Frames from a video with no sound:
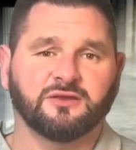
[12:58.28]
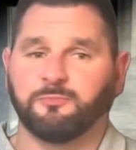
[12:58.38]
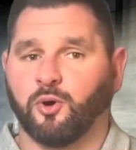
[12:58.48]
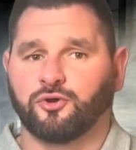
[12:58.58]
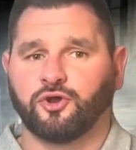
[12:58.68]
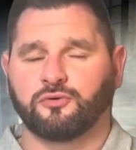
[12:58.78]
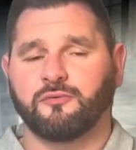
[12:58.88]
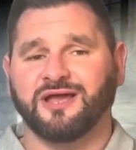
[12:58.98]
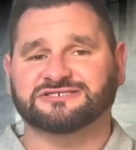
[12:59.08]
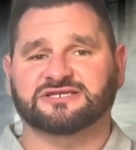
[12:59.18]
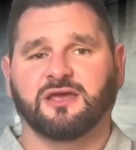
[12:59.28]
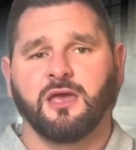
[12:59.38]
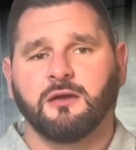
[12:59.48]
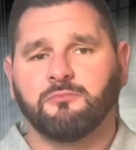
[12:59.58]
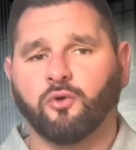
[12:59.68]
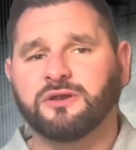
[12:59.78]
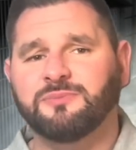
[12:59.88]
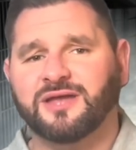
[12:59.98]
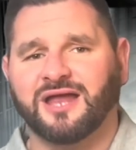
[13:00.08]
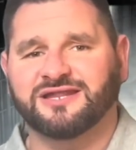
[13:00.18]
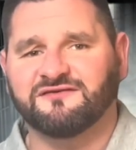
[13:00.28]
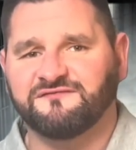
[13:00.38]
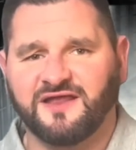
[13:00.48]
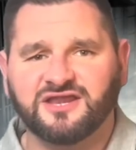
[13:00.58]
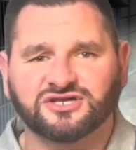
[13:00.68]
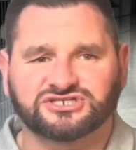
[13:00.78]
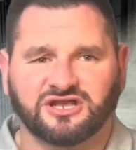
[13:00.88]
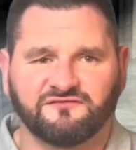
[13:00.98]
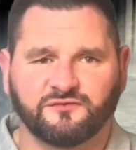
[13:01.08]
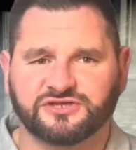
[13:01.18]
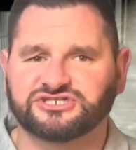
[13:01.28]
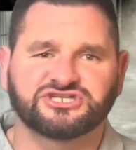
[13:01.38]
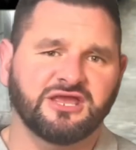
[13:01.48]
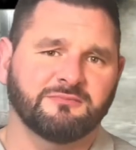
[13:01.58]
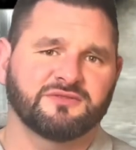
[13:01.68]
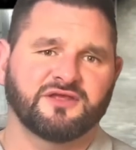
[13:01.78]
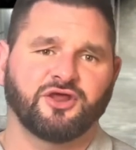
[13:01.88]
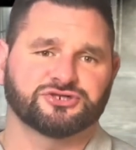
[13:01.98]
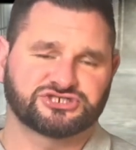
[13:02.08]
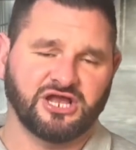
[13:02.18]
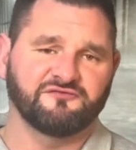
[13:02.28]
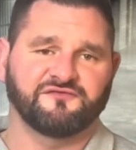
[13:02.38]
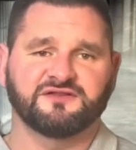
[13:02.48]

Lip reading: upon her arrest, Maureen began to defend herself with a statement that herself and